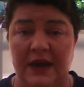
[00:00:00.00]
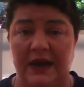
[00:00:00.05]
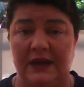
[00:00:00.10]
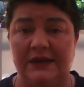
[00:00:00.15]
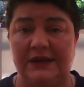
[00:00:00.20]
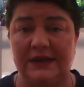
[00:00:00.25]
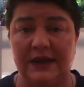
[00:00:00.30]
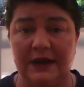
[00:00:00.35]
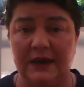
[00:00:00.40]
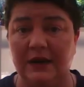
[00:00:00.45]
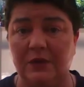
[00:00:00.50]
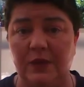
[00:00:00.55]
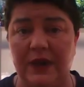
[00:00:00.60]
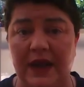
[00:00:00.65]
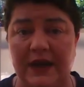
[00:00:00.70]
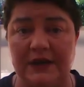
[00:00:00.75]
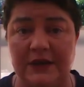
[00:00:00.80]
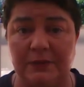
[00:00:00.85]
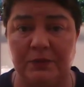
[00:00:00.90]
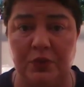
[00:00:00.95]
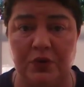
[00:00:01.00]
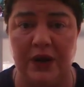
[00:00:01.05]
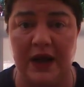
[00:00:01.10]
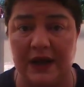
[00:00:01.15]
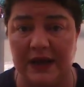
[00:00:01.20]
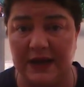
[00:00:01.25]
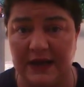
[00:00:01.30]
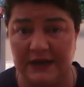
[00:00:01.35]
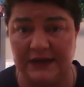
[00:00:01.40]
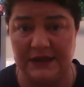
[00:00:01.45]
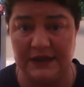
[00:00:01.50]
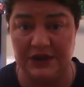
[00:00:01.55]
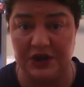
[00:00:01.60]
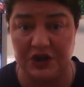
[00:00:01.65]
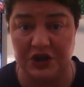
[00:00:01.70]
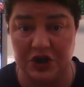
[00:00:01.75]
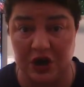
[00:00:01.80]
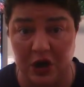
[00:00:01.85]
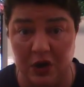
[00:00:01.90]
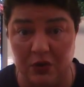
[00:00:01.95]
And suddenly we had to put our kids into
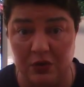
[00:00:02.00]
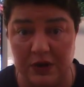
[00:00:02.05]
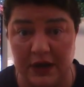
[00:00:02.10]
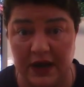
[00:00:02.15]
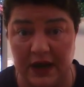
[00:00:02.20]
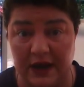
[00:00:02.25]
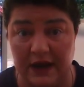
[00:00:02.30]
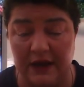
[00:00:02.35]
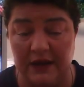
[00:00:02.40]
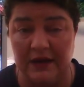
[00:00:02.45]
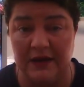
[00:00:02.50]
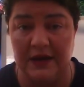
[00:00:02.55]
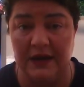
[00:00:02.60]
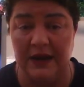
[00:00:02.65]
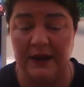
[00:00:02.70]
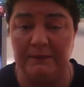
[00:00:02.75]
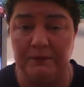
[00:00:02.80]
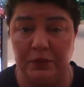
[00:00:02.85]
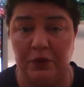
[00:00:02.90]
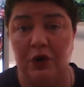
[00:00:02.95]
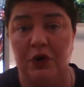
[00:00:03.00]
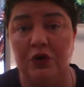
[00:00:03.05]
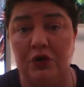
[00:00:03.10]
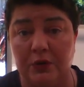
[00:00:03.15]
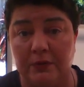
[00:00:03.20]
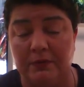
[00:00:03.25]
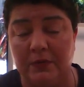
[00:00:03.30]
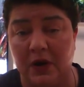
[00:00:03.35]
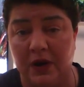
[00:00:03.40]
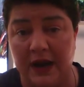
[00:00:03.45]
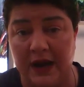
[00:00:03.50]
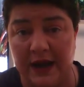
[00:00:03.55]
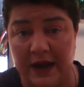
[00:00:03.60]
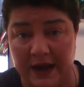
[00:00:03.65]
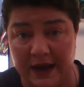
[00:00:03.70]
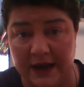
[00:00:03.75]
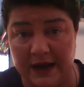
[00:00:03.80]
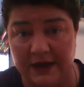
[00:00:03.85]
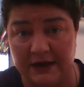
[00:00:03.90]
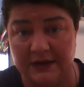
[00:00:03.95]
childcare. It broke my
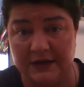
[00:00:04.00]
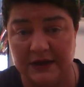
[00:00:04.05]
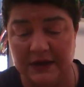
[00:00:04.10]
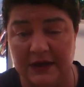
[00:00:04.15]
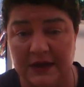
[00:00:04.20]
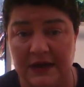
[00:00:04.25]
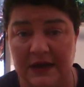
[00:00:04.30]
heart.